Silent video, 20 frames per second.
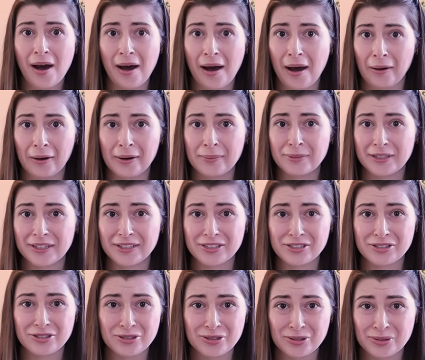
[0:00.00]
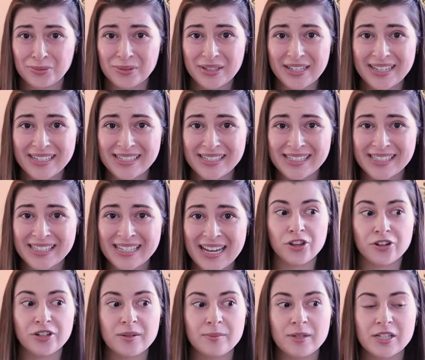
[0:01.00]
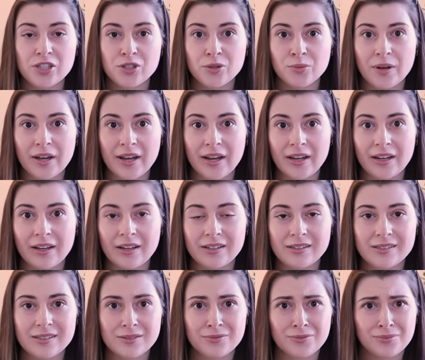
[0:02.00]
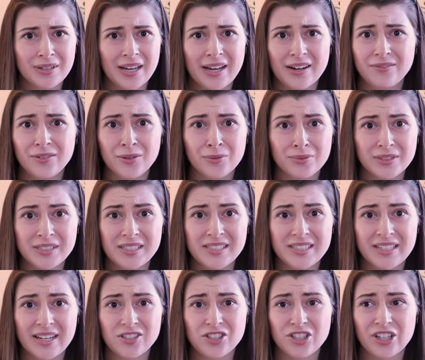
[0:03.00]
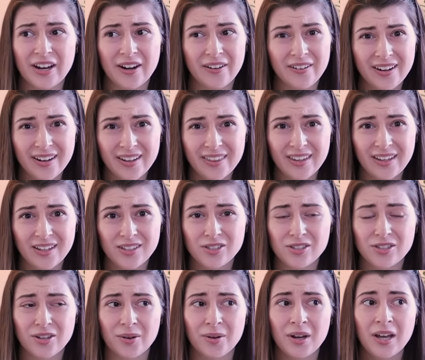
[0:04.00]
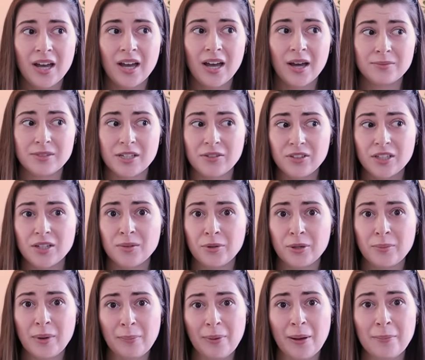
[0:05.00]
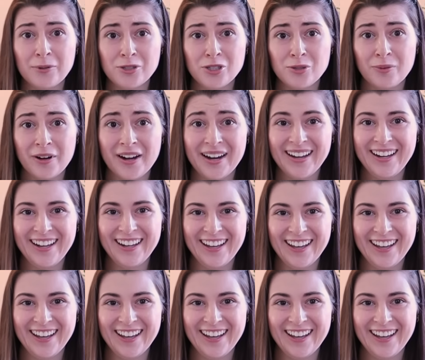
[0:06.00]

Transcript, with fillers: how I'm gonna do this. 30 minutes away, it's kind of a really sketchy area, I think, so definitely gonna bring my pepper spray,